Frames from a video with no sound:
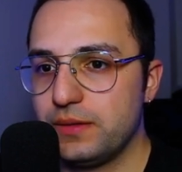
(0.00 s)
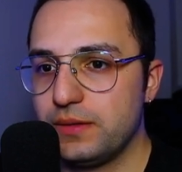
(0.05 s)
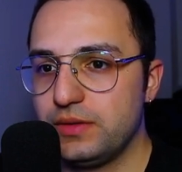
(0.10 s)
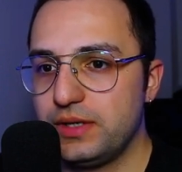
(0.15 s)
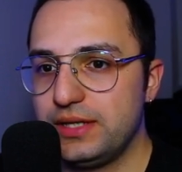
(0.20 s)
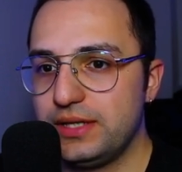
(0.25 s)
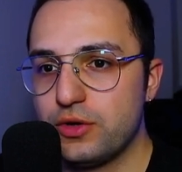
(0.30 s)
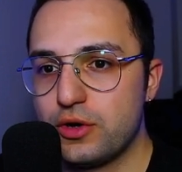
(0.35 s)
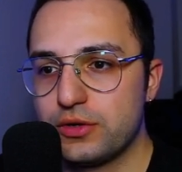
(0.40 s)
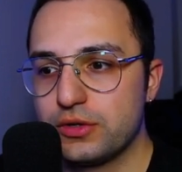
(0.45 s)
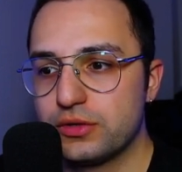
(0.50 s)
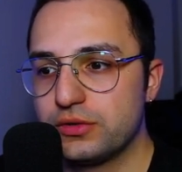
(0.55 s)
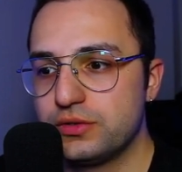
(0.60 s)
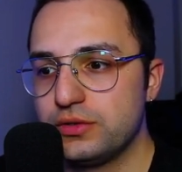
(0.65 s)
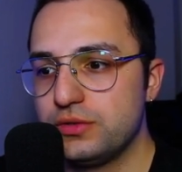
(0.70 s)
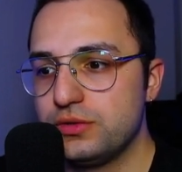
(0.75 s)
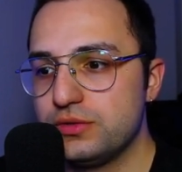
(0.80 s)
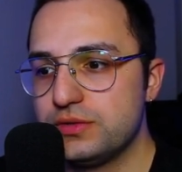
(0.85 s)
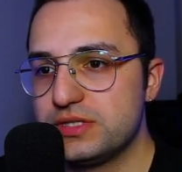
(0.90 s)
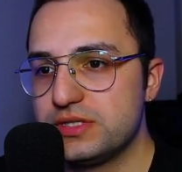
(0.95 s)
in order
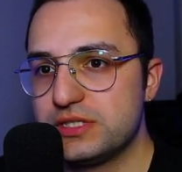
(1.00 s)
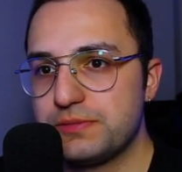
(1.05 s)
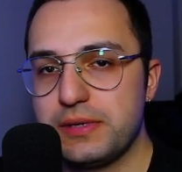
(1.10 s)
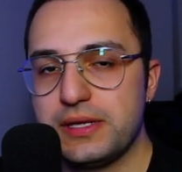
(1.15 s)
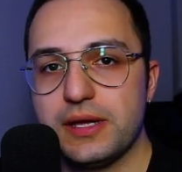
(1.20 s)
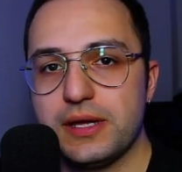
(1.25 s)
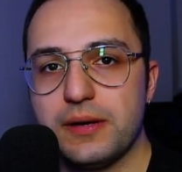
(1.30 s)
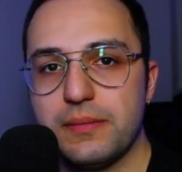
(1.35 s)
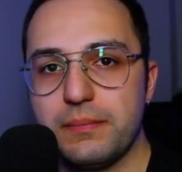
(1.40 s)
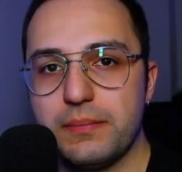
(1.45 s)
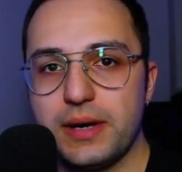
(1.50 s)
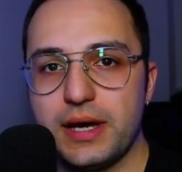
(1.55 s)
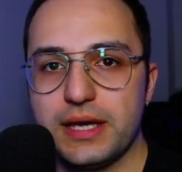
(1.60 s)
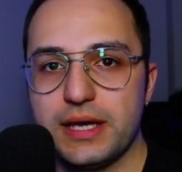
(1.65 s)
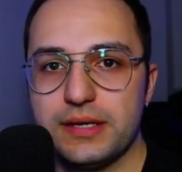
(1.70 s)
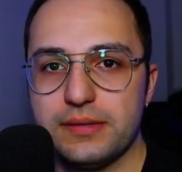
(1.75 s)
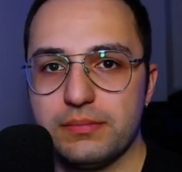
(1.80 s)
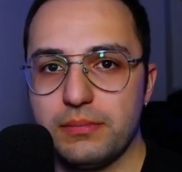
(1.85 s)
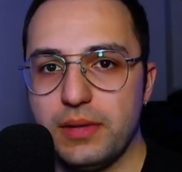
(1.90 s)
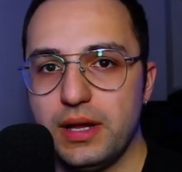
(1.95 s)
to speed up my
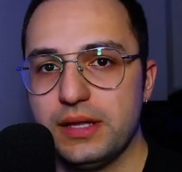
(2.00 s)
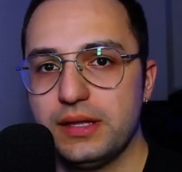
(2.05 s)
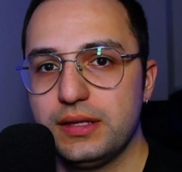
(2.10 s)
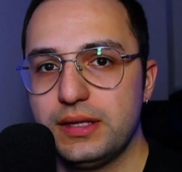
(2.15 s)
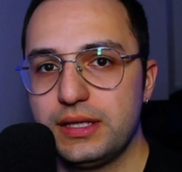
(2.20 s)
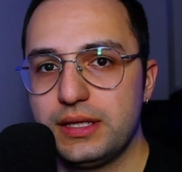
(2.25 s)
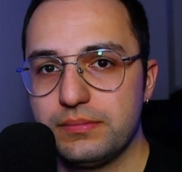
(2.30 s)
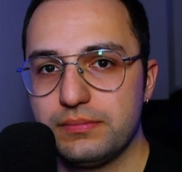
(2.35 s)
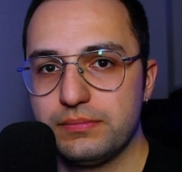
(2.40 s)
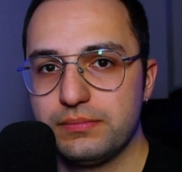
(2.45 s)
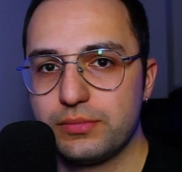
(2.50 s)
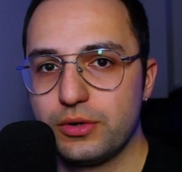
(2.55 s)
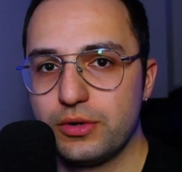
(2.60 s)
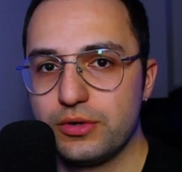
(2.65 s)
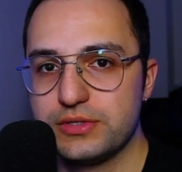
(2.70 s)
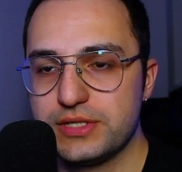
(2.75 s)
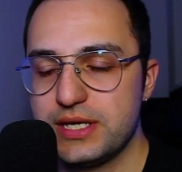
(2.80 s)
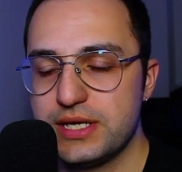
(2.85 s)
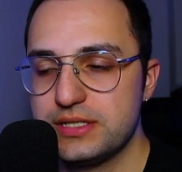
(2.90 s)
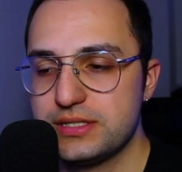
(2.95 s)
modeling
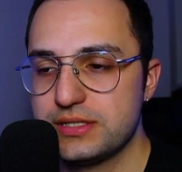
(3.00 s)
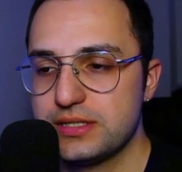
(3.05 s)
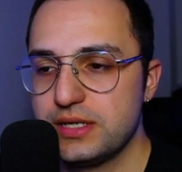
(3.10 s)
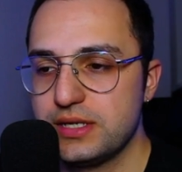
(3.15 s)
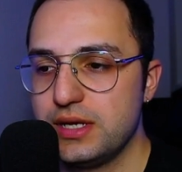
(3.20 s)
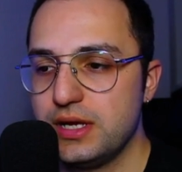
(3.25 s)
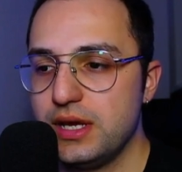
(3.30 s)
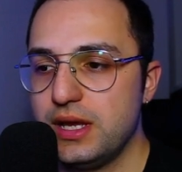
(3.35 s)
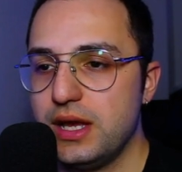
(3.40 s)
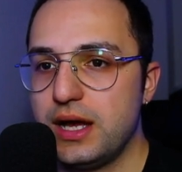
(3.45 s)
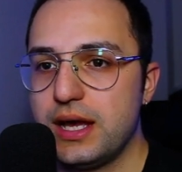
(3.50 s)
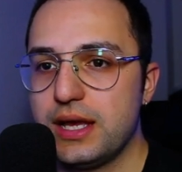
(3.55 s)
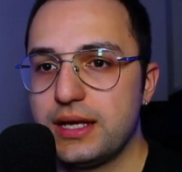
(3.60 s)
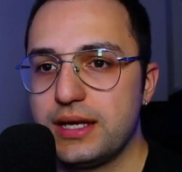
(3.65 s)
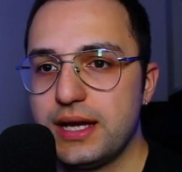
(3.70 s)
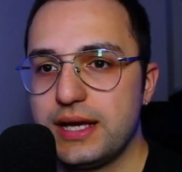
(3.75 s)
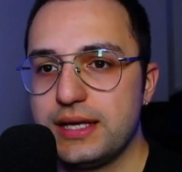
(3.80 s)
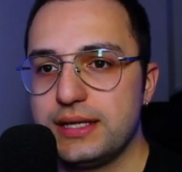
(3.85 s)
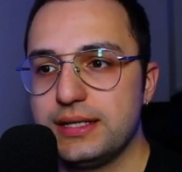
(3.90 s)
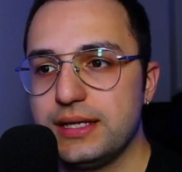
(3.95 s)
process, I
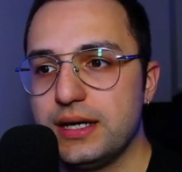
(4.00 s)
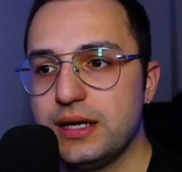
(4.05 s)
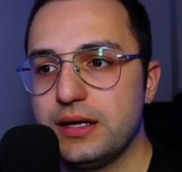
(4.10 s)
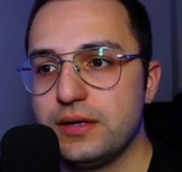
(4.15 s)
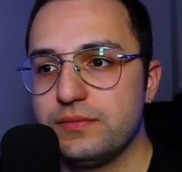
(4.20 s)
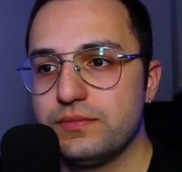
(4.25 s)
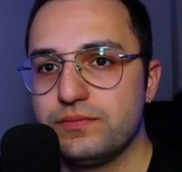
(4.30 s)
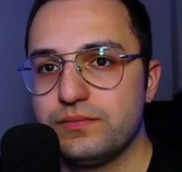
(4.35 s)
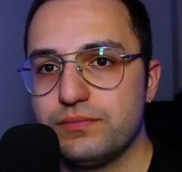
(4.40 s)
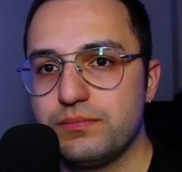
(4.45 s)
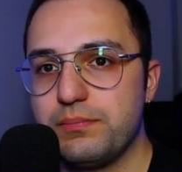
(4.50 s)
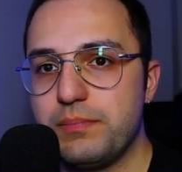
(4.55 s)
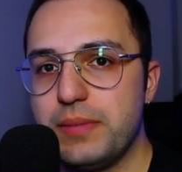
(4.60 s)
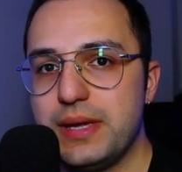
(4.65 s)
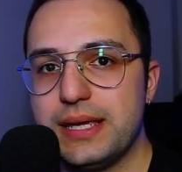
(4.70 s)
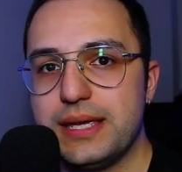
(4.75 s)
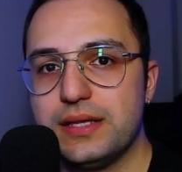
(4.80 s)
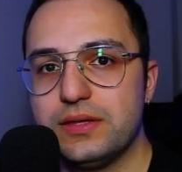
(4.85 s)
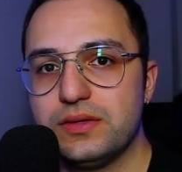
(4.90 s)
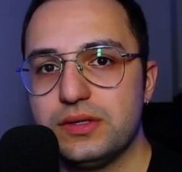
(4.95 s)
kind of
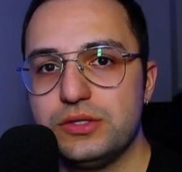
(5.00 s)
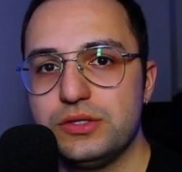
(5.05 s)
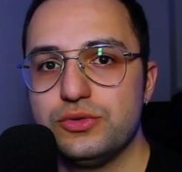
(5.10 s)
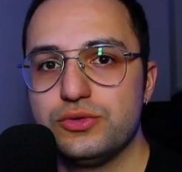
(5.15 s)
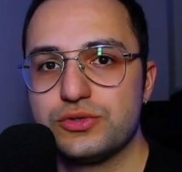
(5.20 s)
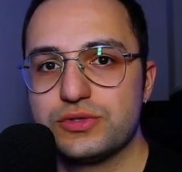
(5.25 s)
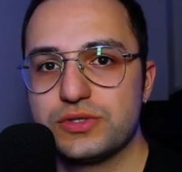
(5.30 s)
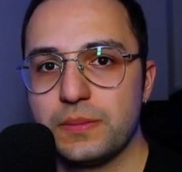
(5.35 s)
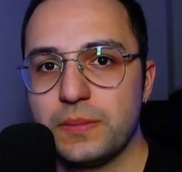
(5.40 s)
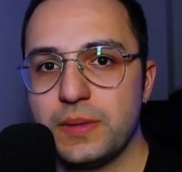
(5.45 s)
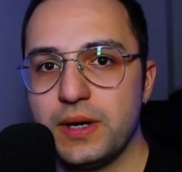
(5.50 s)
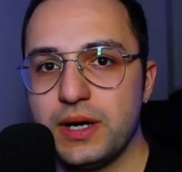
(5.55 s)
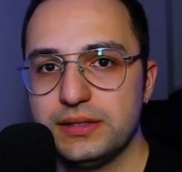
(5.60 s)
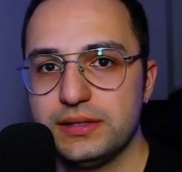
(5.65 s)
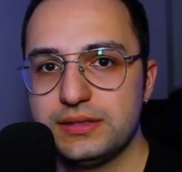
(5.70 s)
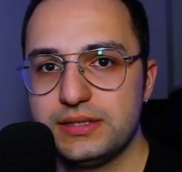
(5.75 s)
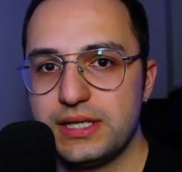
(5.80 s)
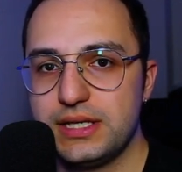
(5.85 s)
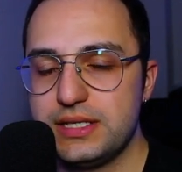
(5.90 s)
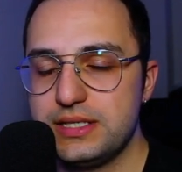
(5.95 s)
begin to use some
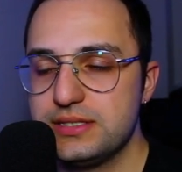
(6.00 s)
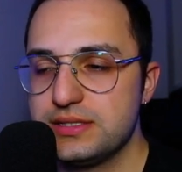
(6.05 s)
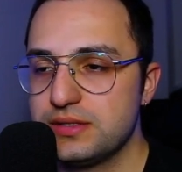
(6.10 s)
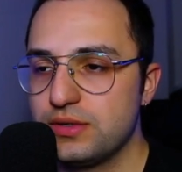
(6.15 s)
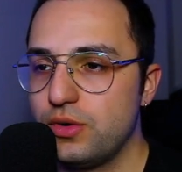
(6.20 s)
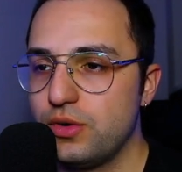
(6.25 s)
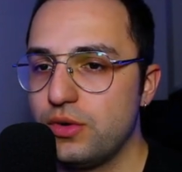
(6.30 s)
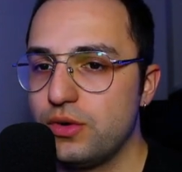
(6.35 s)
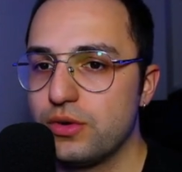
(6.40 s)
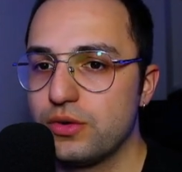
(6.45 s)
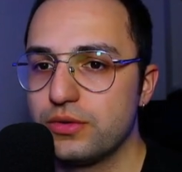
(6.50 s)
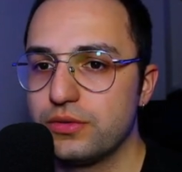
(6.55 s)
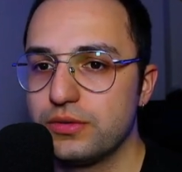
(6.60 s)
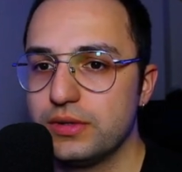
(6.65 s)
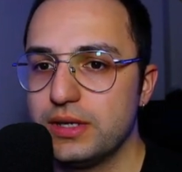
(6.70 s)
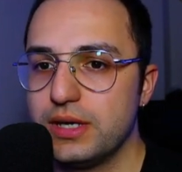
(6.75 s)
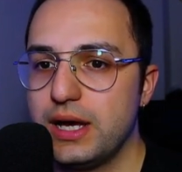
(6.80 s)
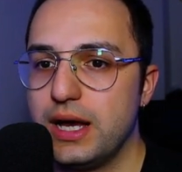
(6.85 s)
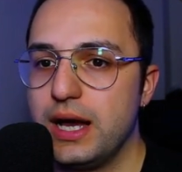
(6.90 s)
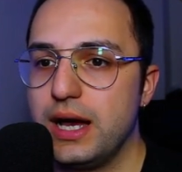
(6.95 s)
hotkeys, or
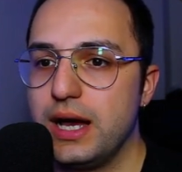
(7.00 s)
I